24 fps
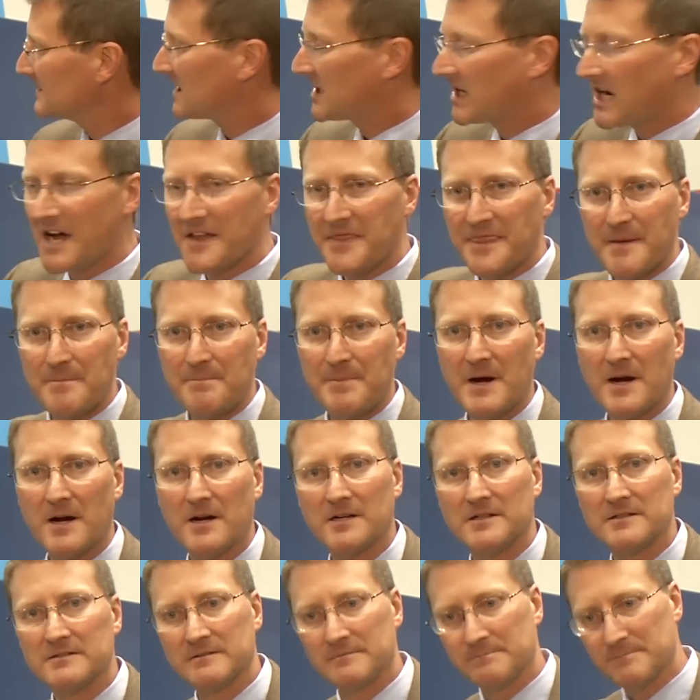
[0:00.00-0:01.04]
cut the
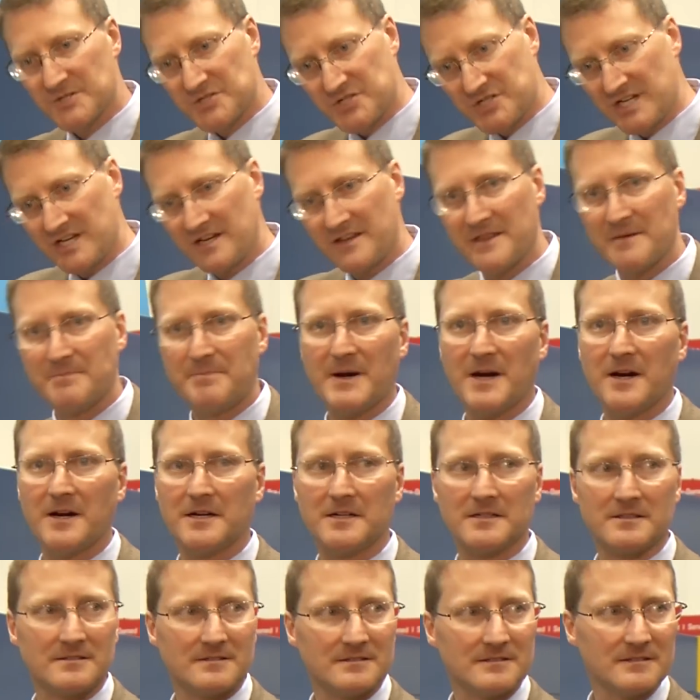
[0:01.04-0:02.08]
part, machined the
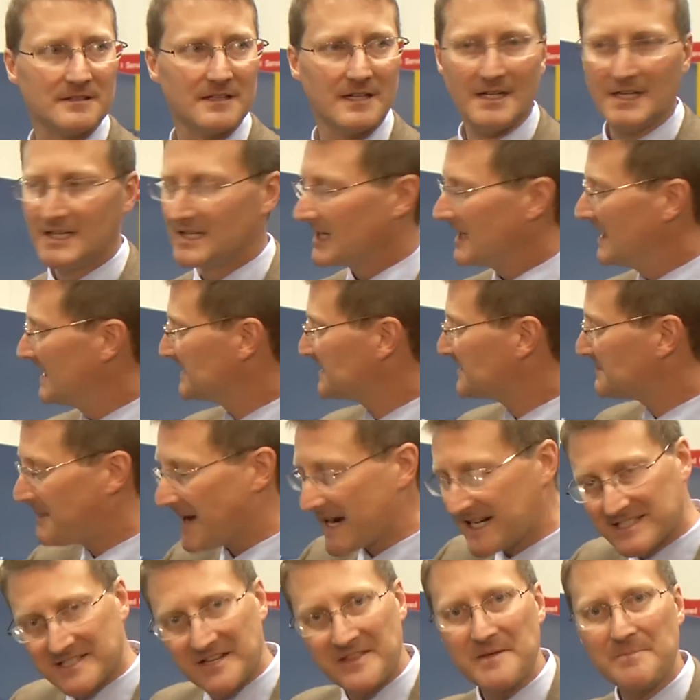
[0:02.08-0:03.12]
part,
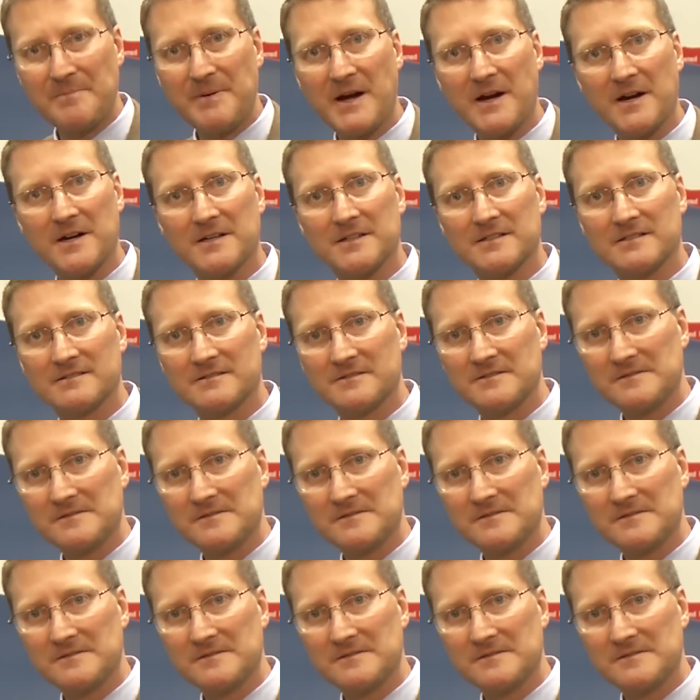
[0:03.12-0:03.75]
inspected the part,